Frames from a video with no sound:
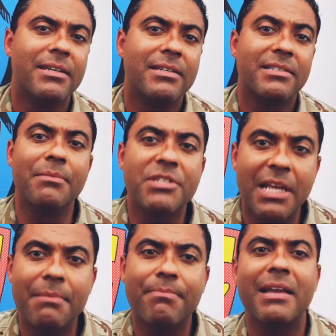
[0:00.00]
Some
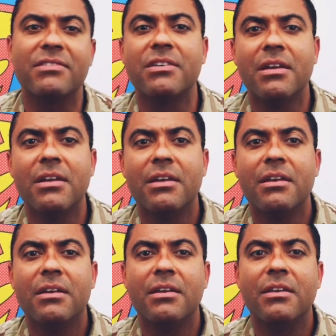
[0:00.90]
setbacks
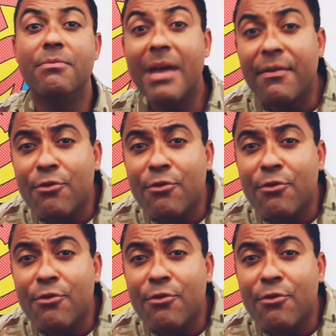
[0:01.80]
you may have